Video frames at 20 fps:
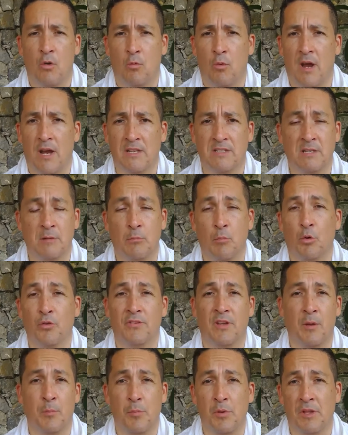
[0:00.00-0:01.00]
rising
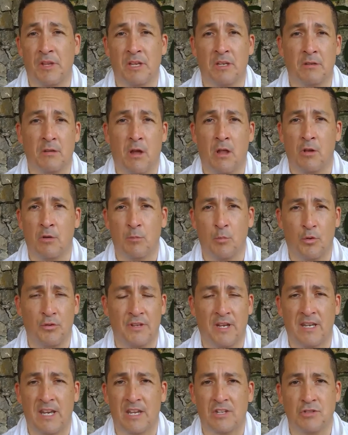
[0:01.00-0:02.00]
multi billion dollar
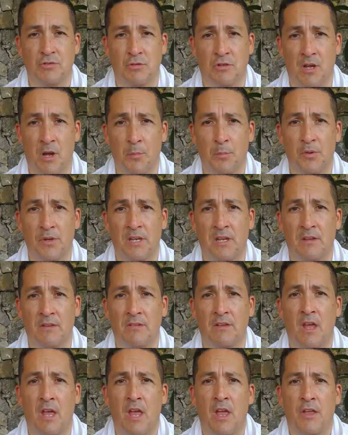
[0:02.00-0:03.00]
multinational
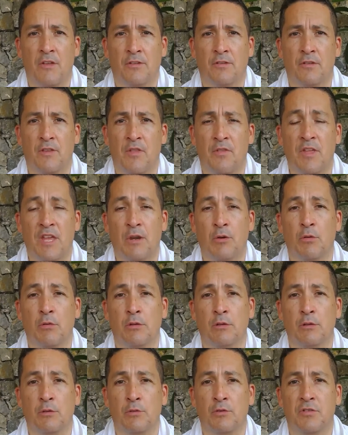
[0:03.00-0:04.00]
companies so that they
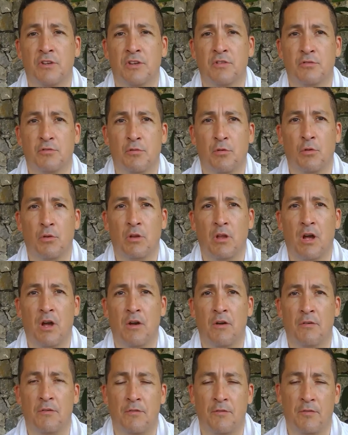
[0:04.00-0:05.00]
don't lose control
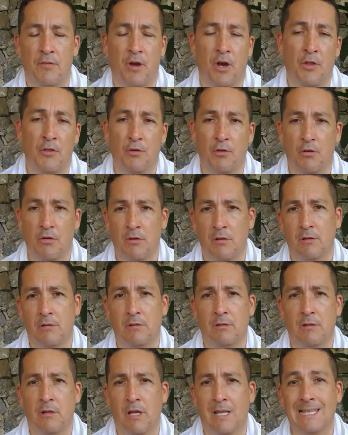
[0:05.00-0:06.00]
of other
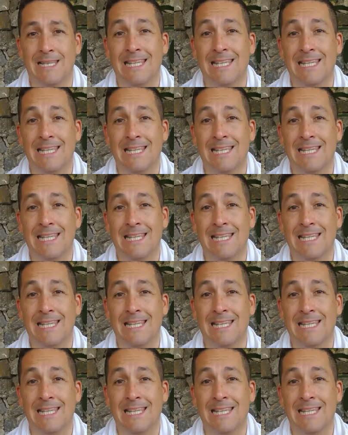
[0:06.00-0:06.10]
uh,